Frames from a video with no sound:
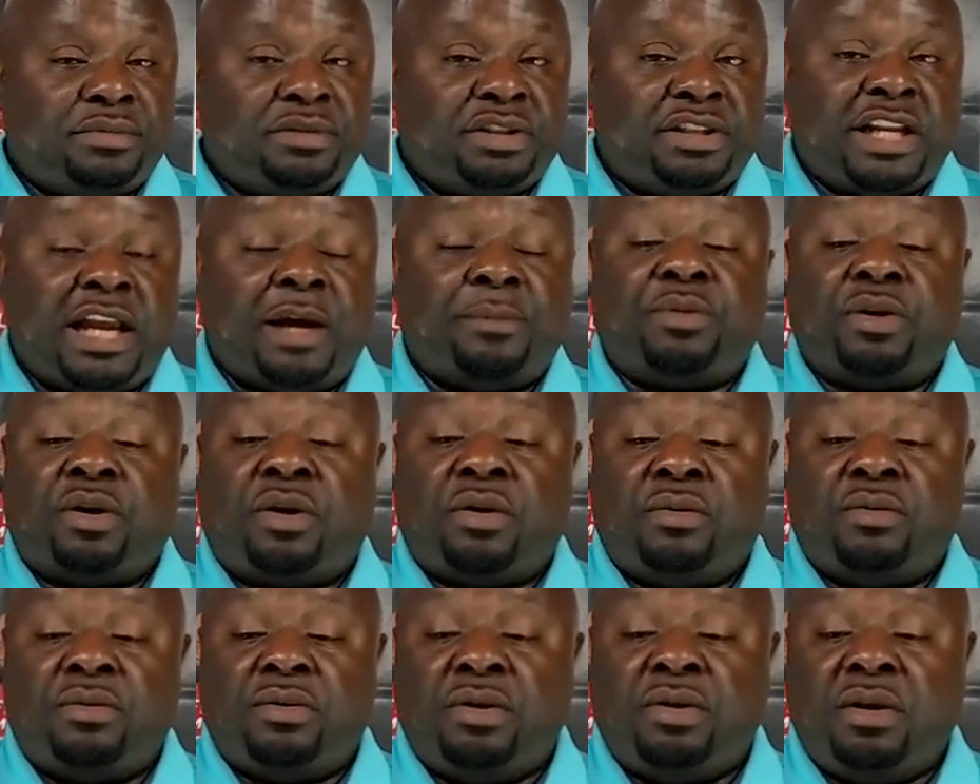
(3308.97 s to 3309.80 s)

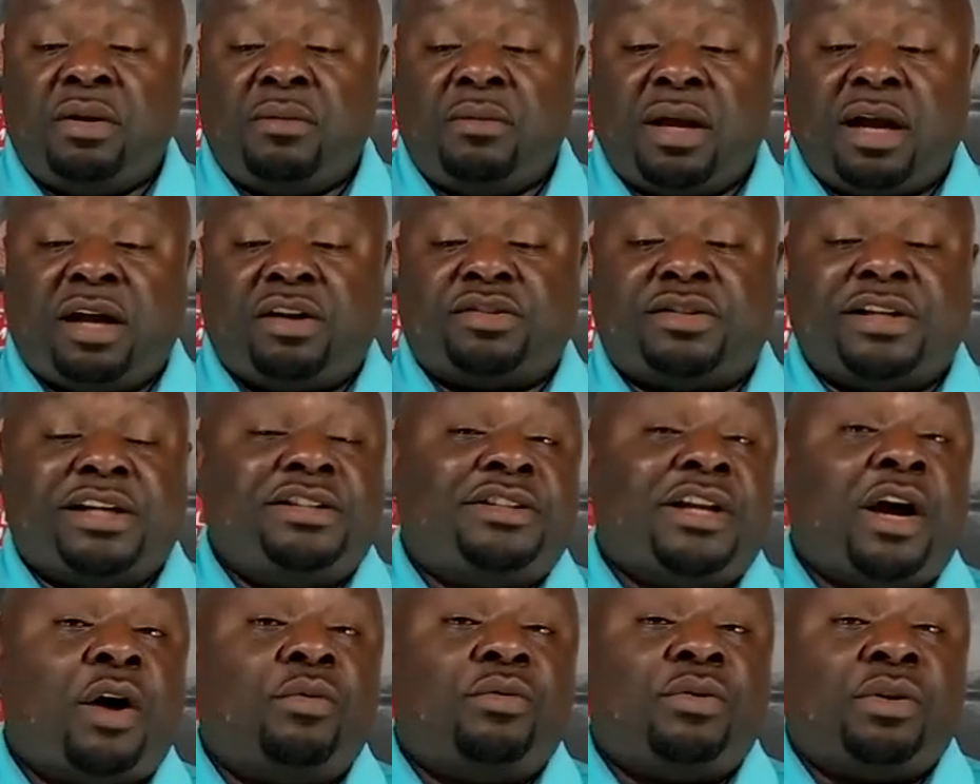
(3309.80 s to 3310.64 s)
skeptical because they
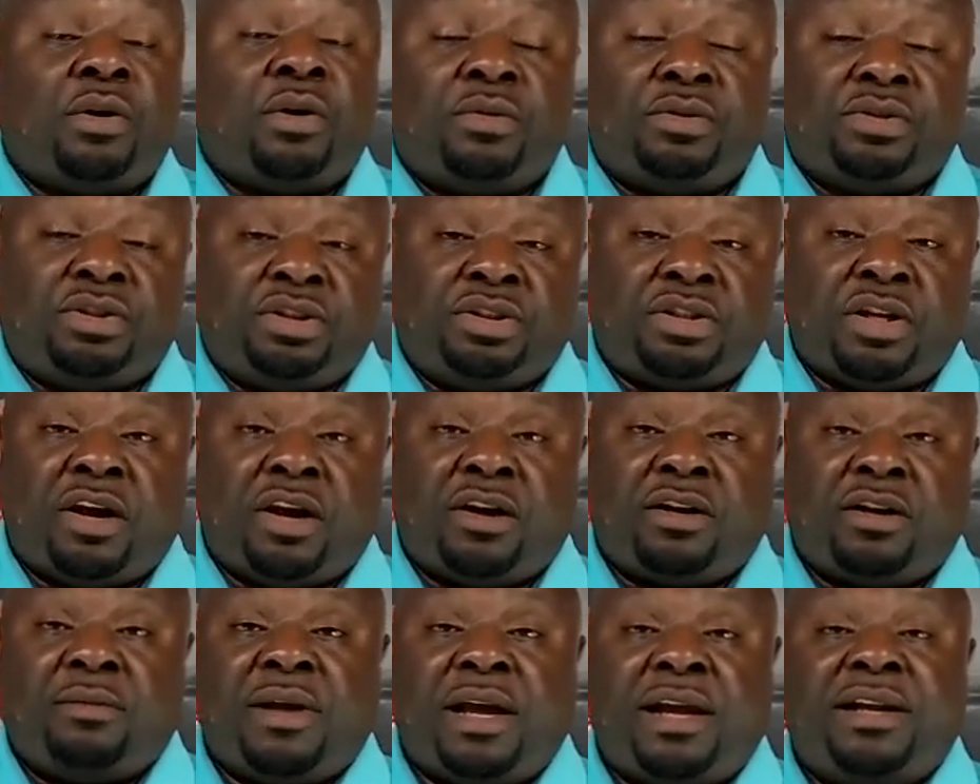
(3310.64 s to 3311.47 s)
don't know what you're
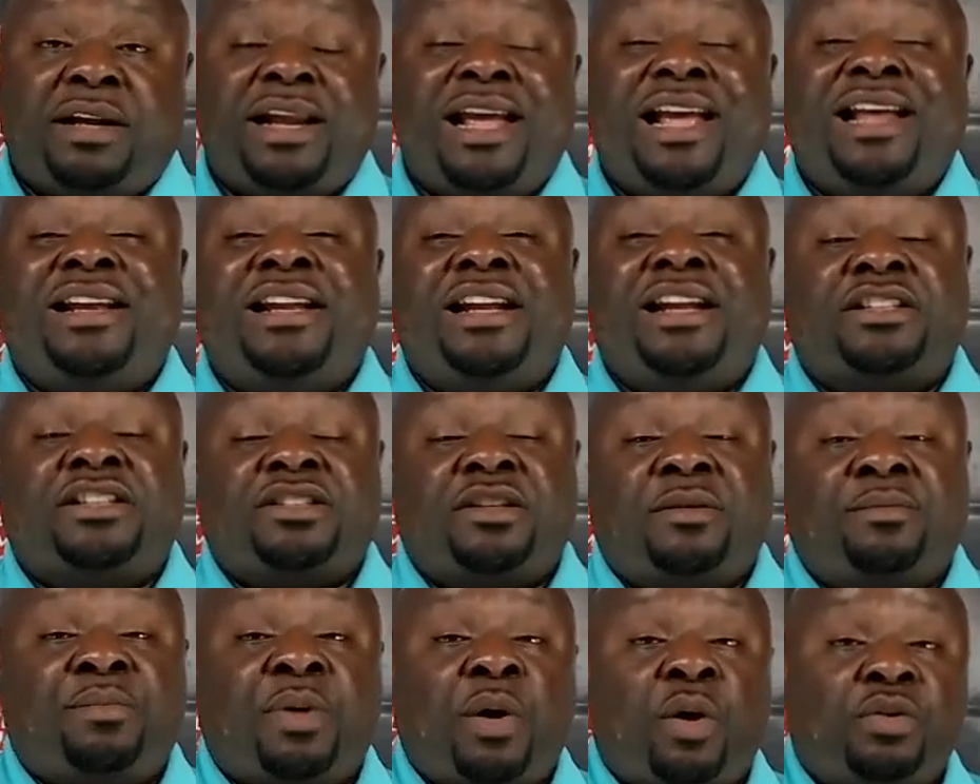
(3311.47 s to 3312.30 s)
talking about and they're
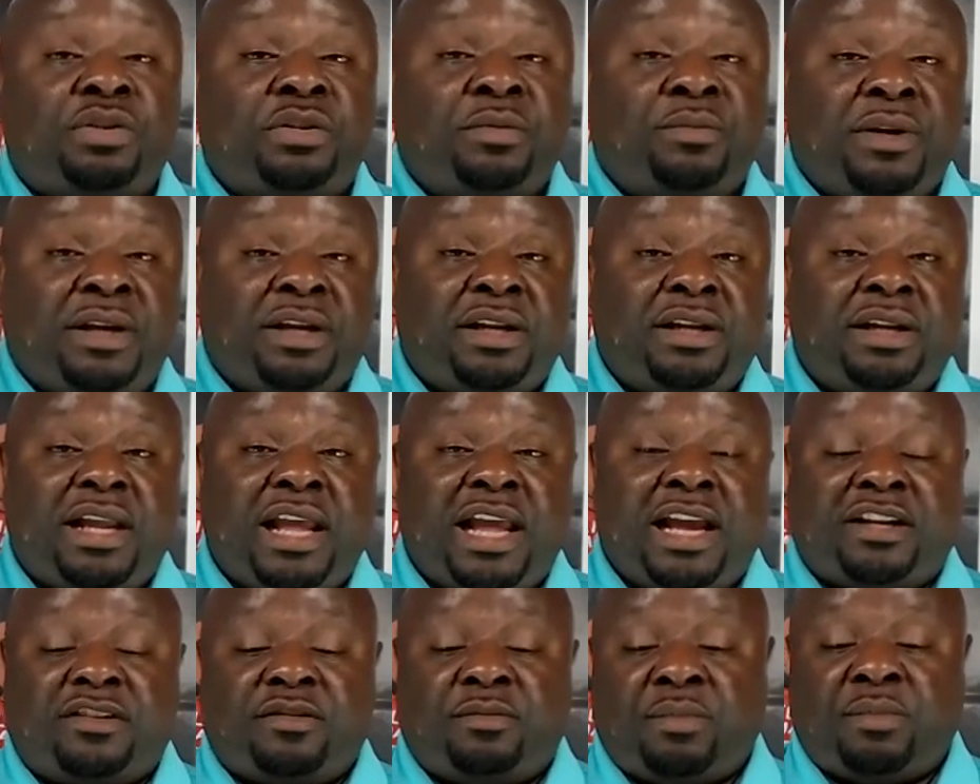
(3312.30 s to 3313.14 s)
supposed to be an
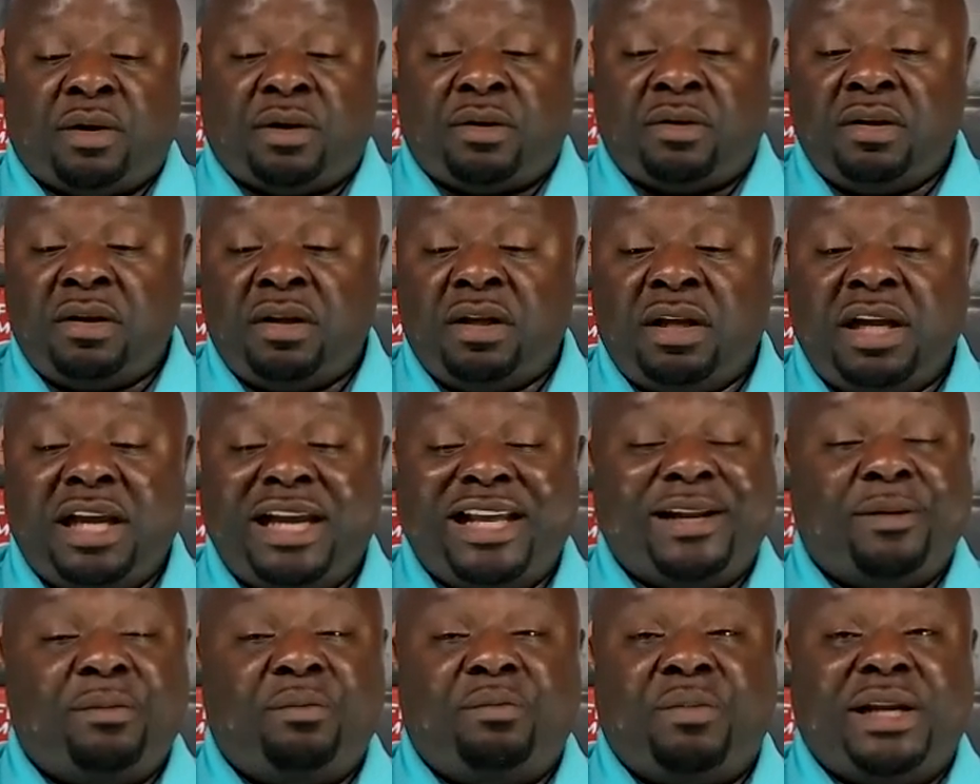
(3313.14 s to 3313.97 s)
expert
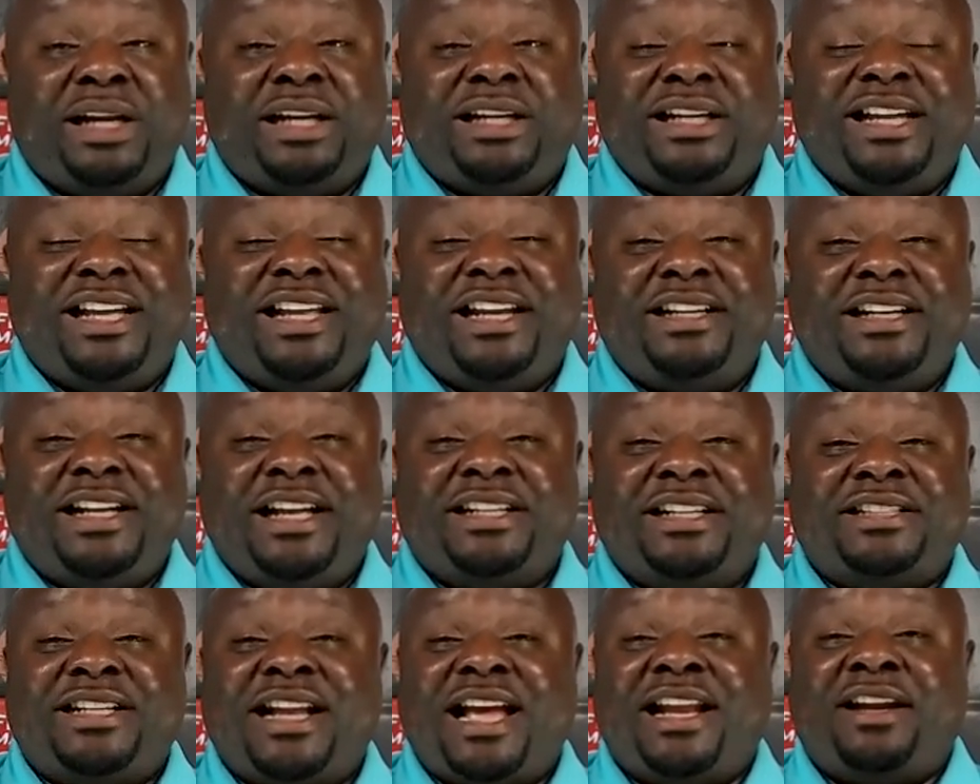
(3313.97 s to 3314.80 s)
and but at the end of the day
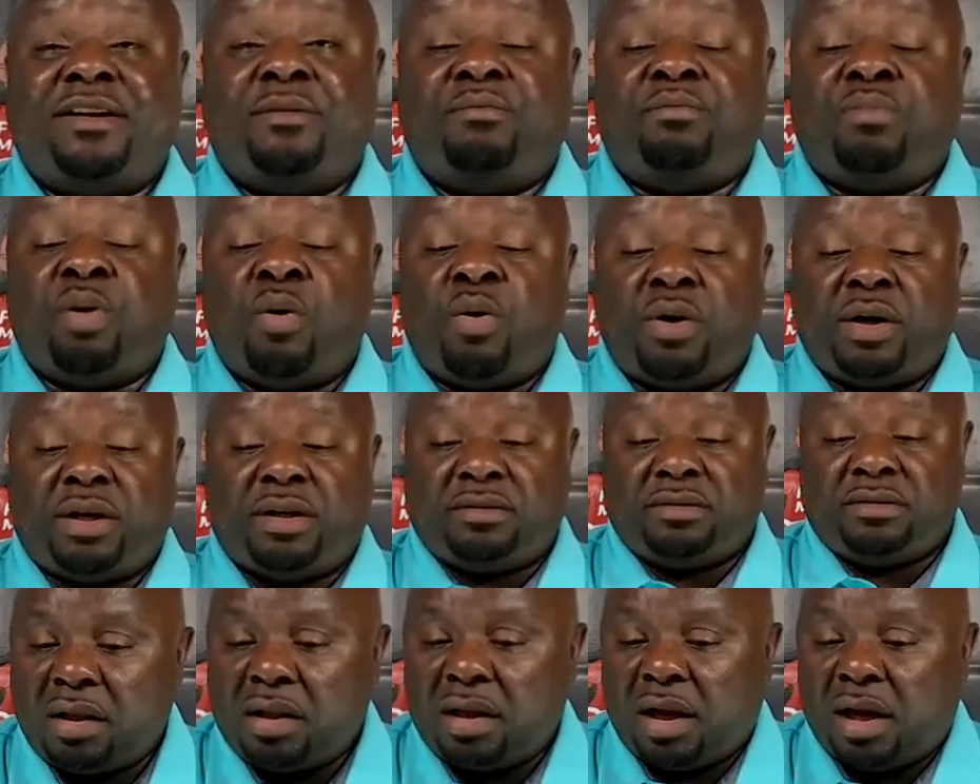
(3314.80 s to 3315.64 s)
it's not important
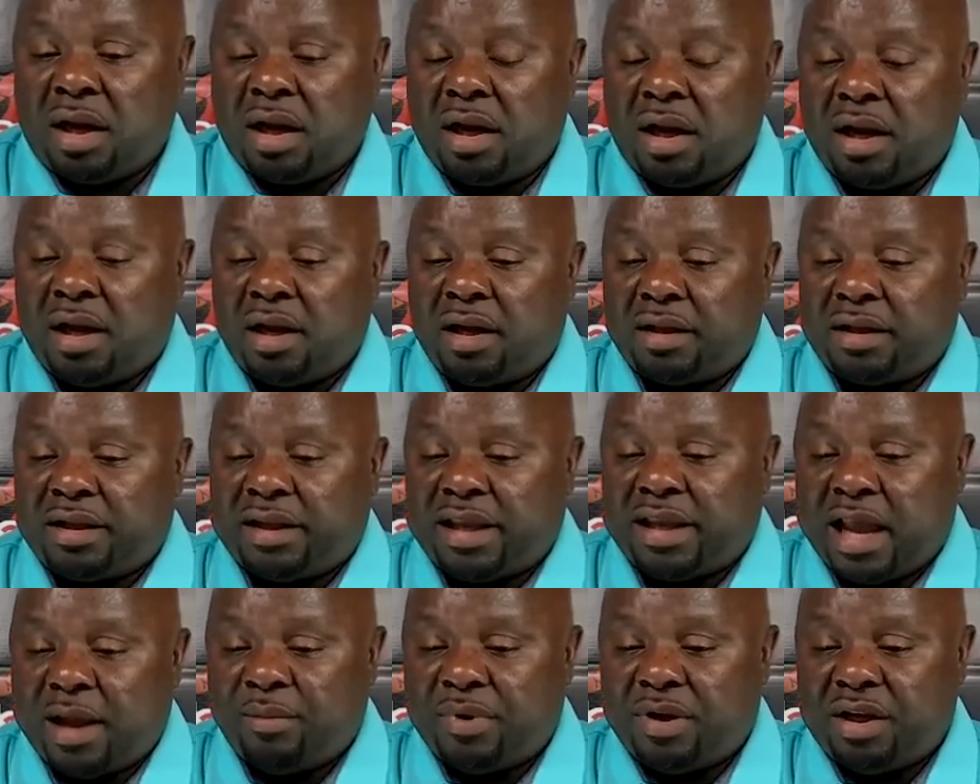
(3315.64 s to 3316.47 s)
uh,
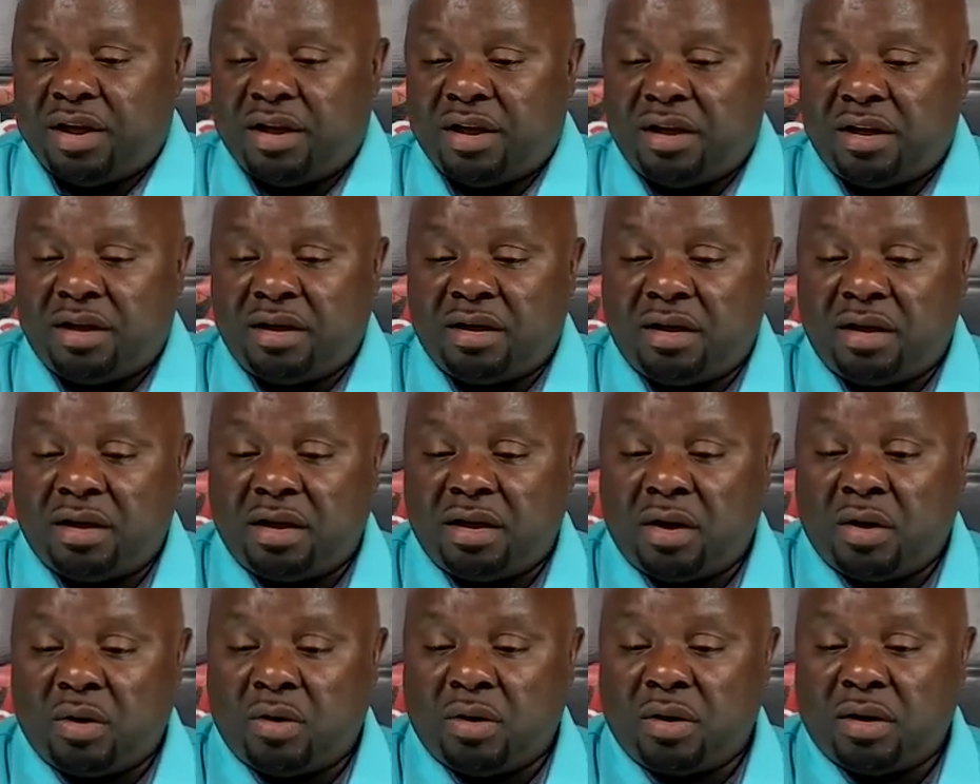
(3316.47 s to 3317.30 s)
Gabby
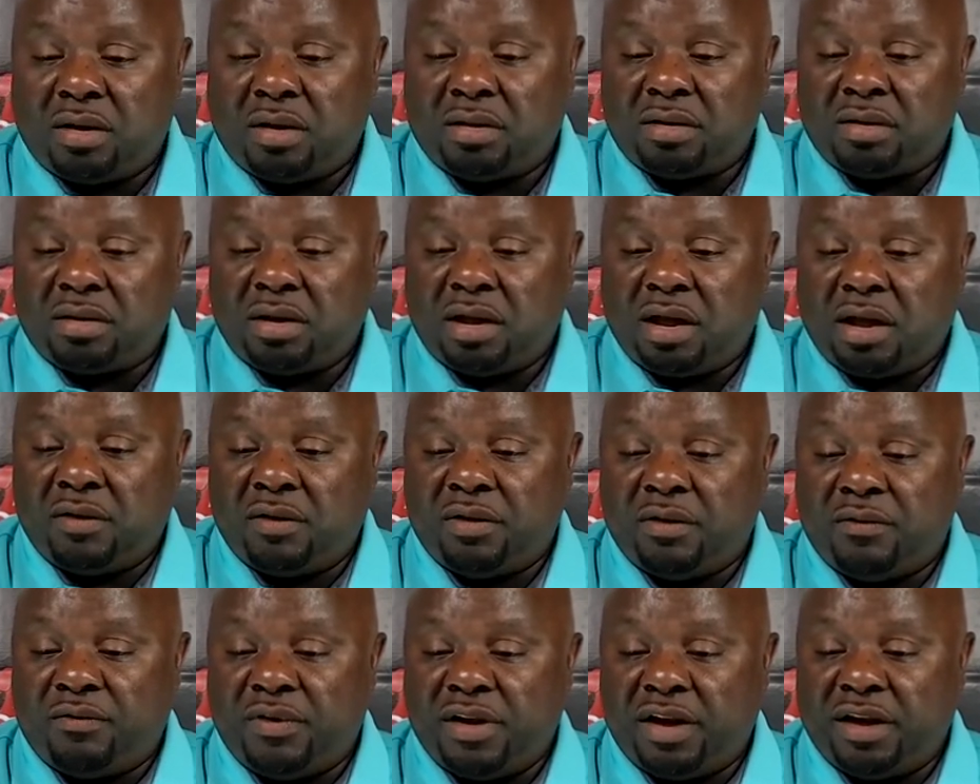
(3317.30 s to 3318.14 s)
Loa, love
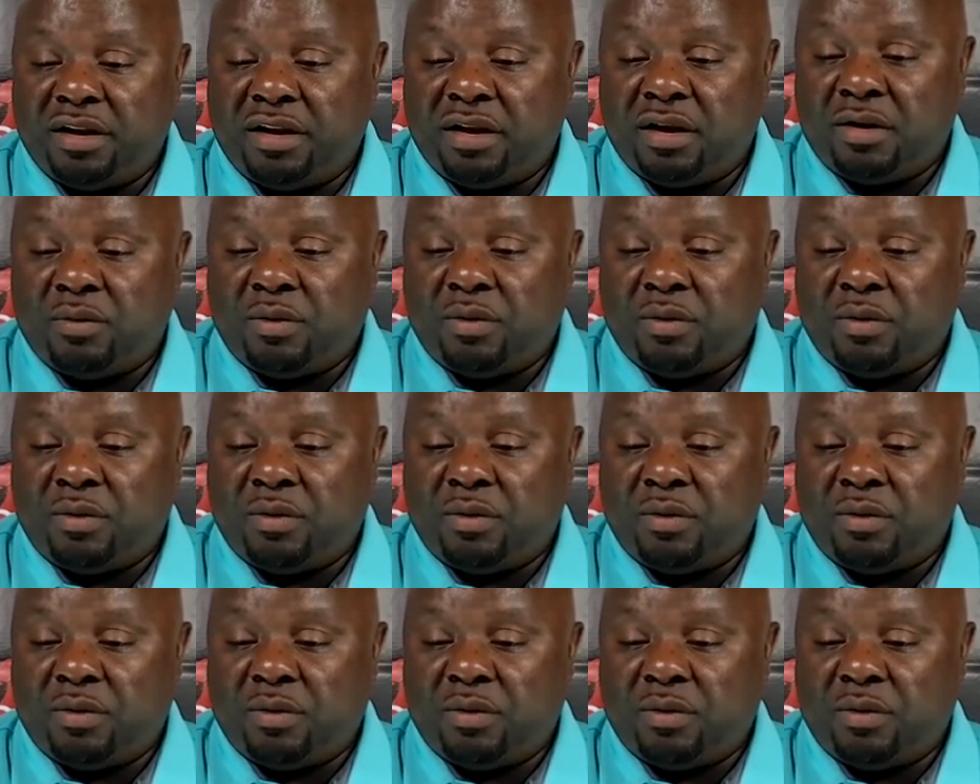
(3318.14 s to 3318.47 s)
the video.